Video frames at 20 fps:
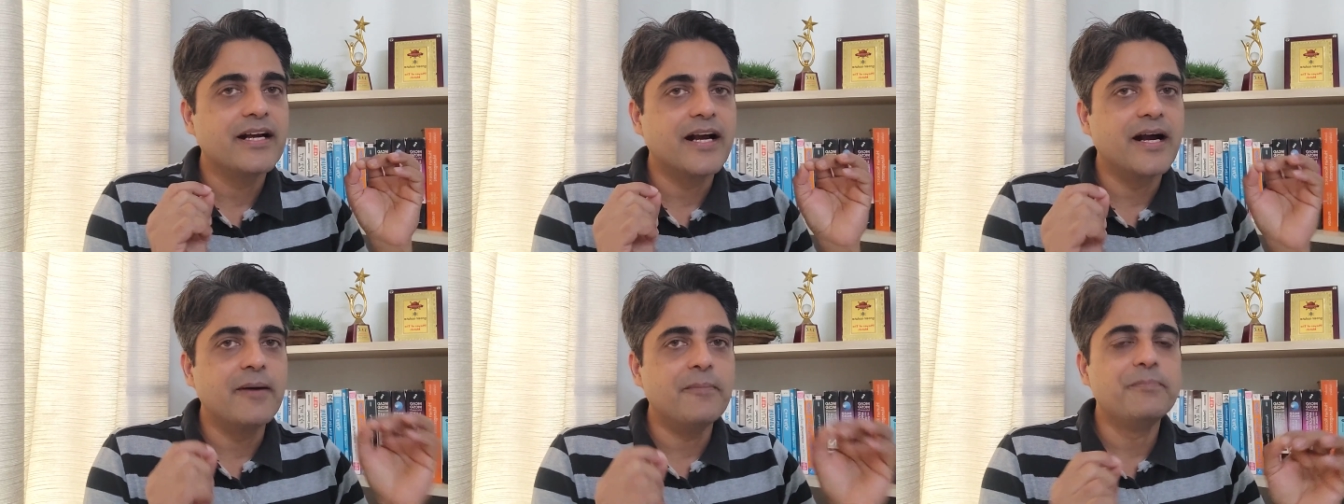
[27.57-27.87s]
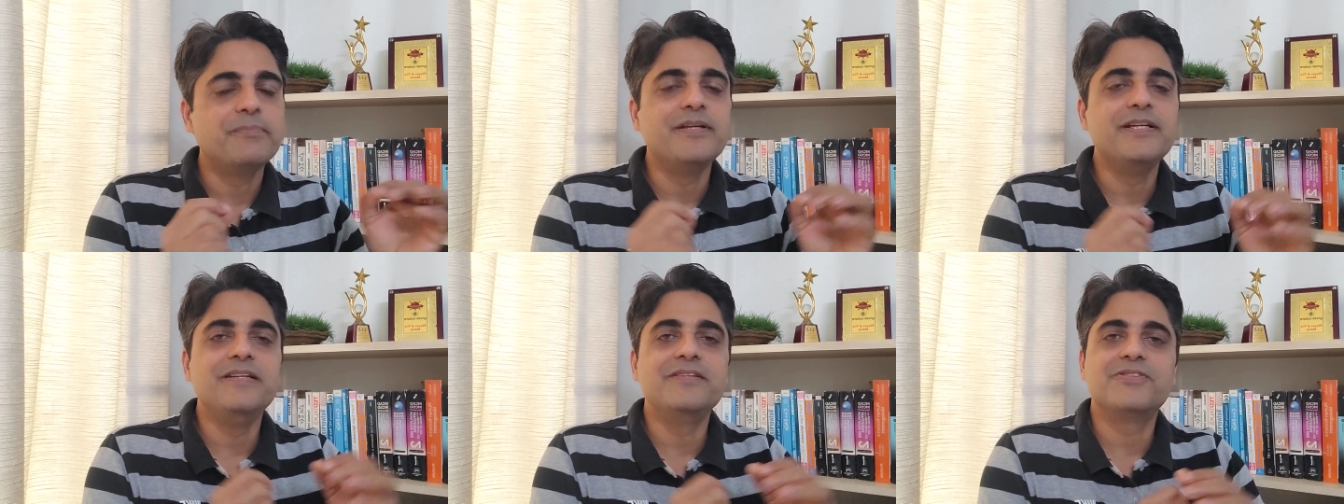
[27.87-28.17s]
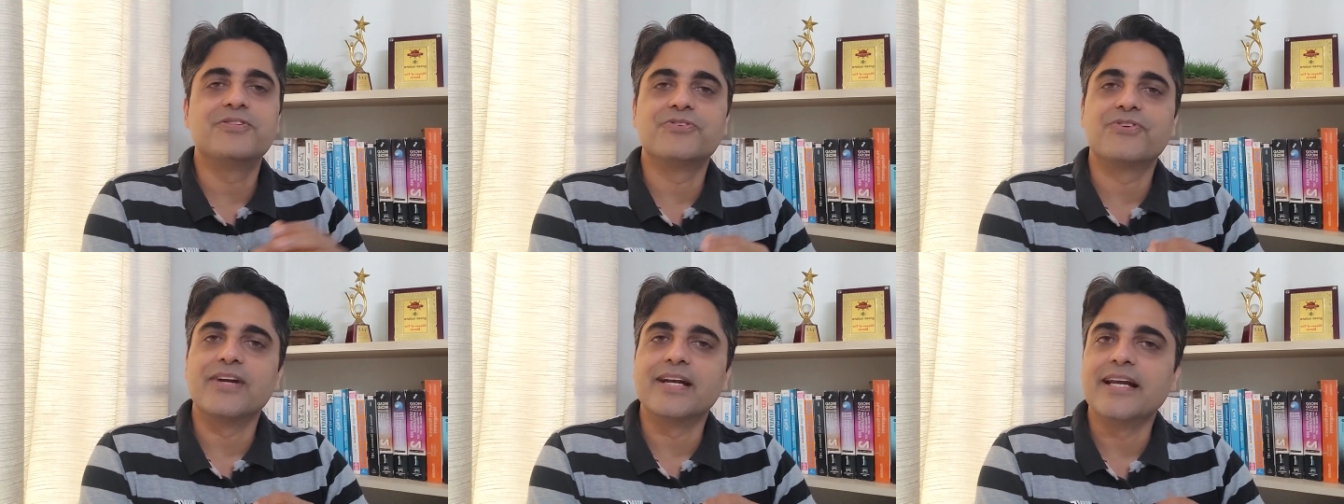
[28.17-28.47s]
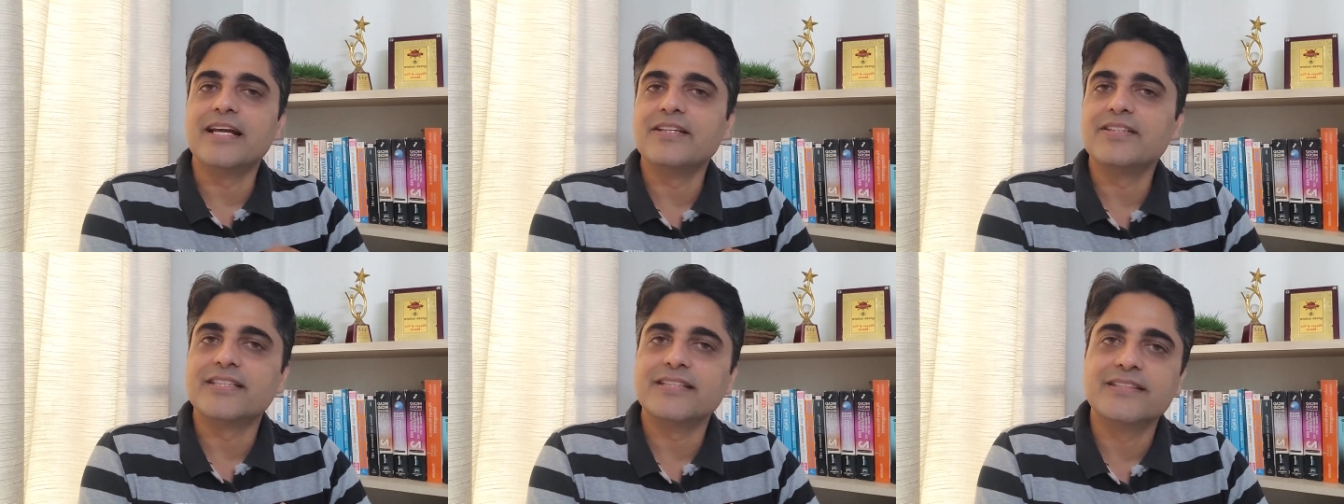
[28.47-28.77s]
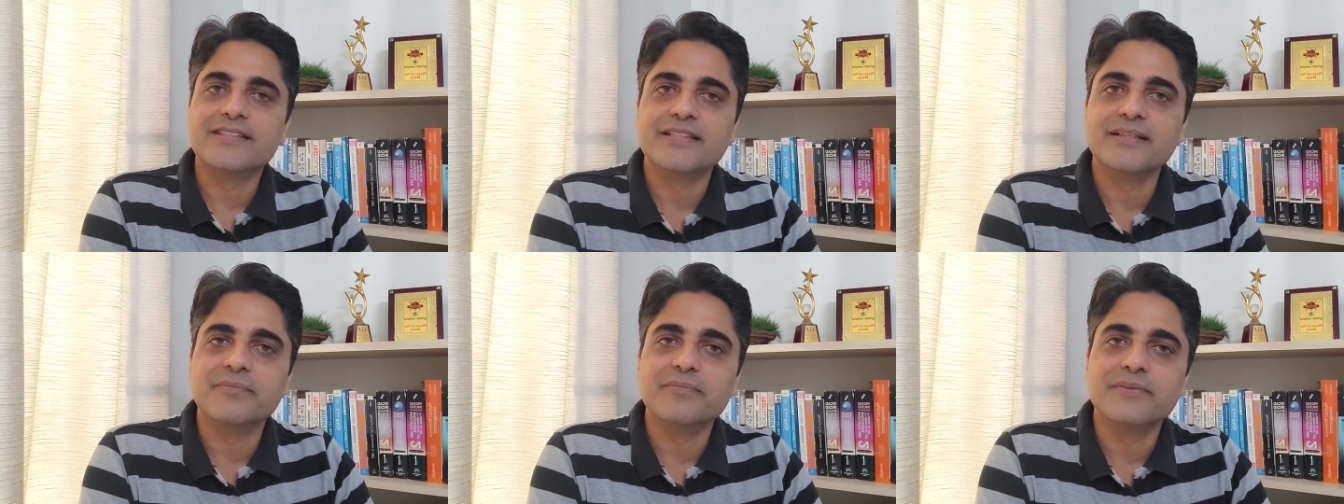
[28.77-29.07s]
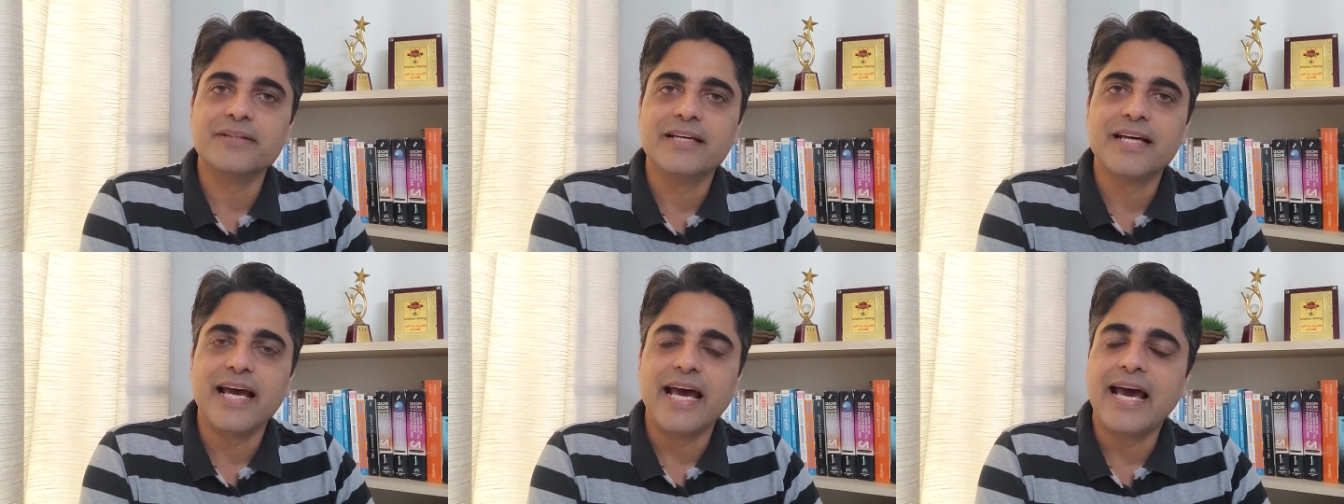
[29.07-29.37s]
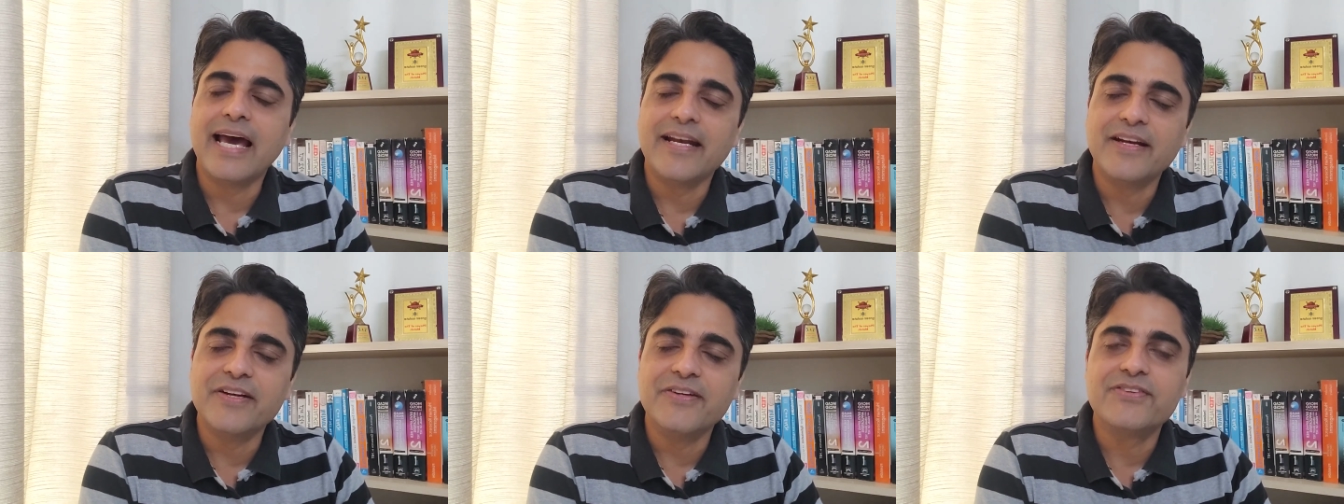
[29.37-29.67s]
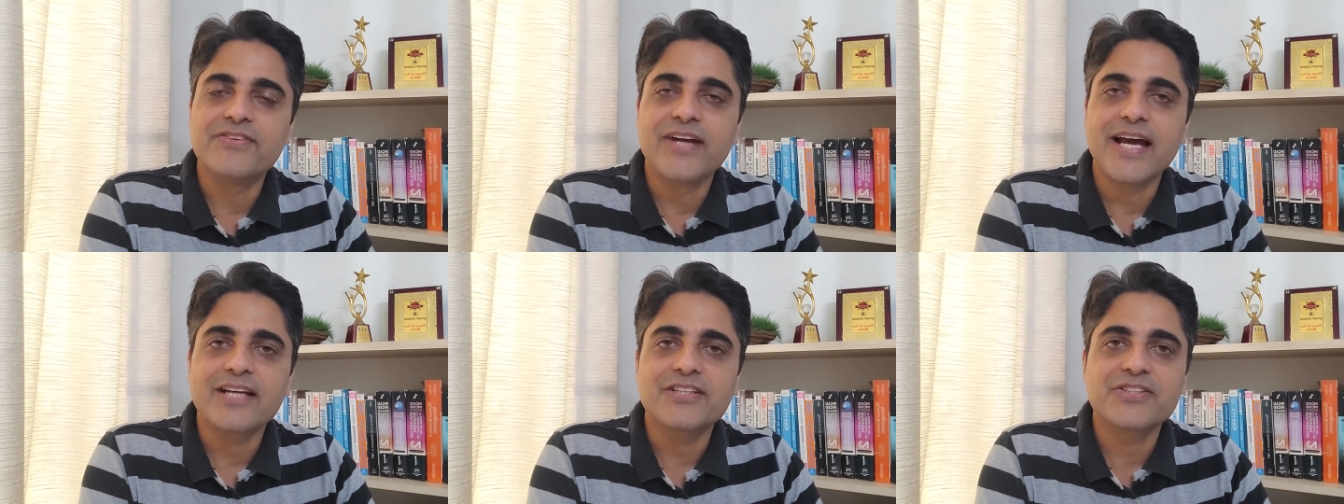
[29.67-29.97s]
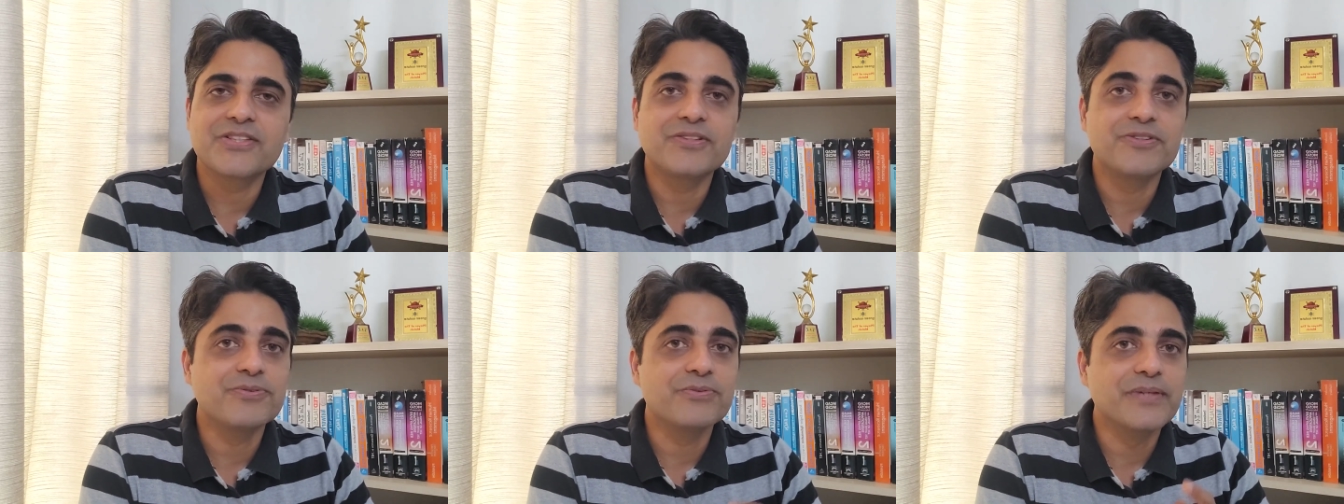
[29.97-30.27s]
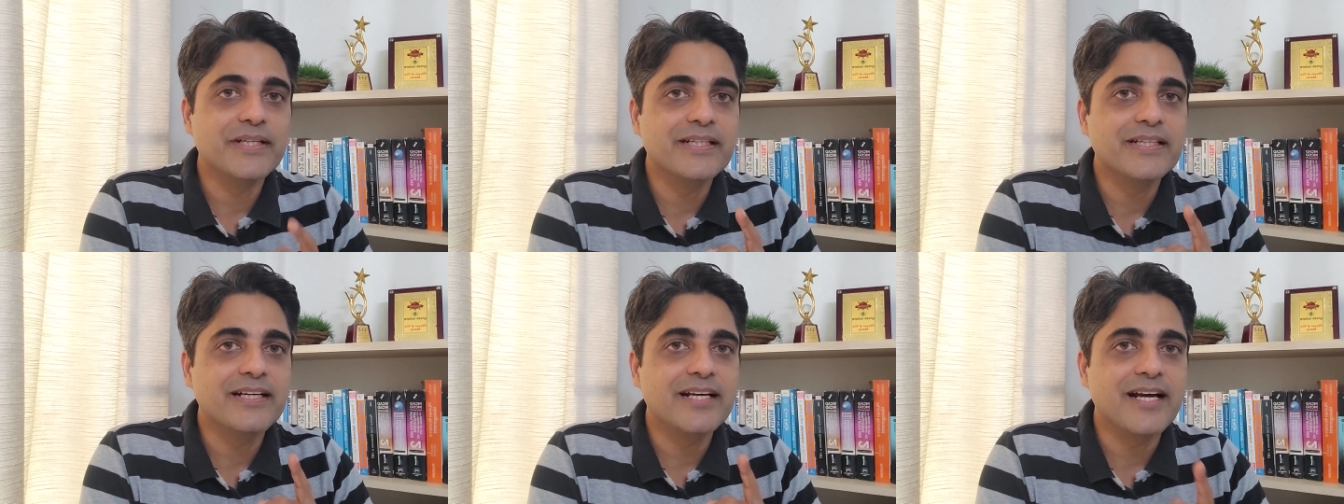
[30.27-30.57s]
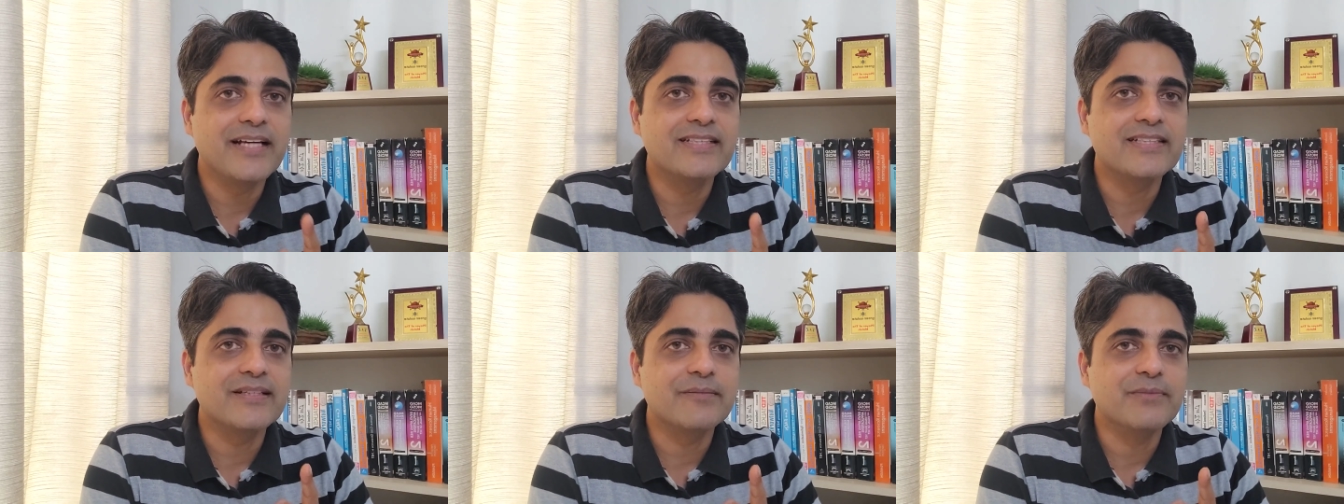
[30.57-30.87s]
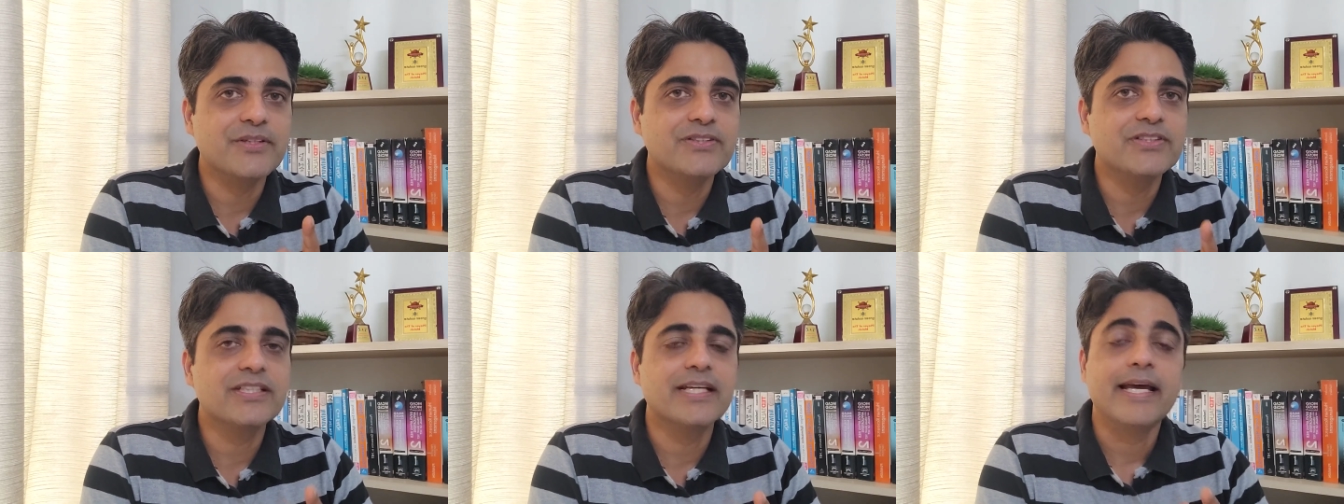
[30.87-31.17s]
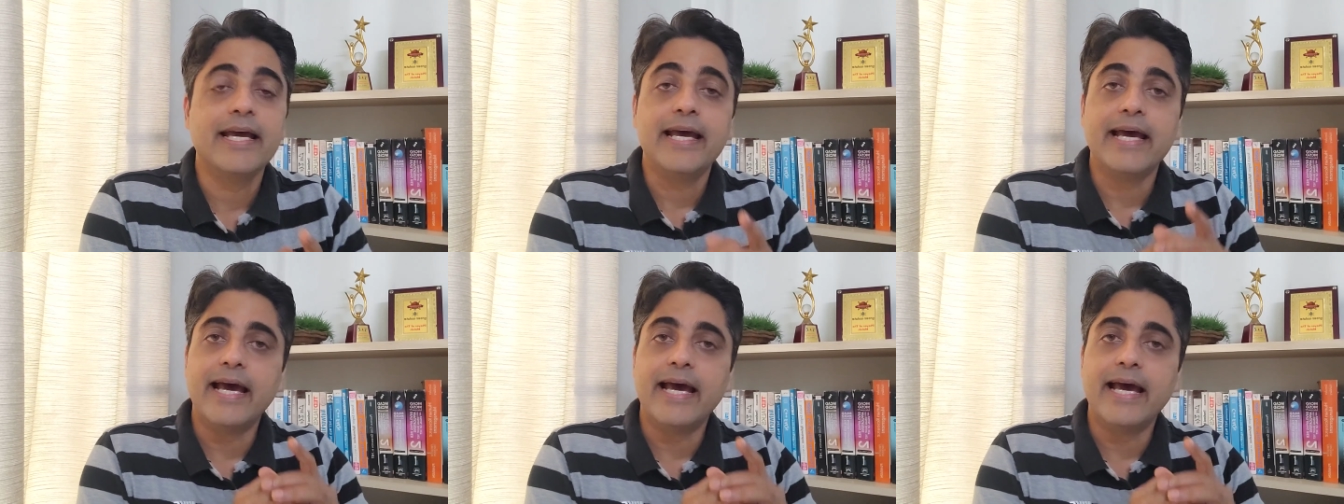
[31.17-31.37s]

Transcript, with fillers: companies' relationship and interactions with customers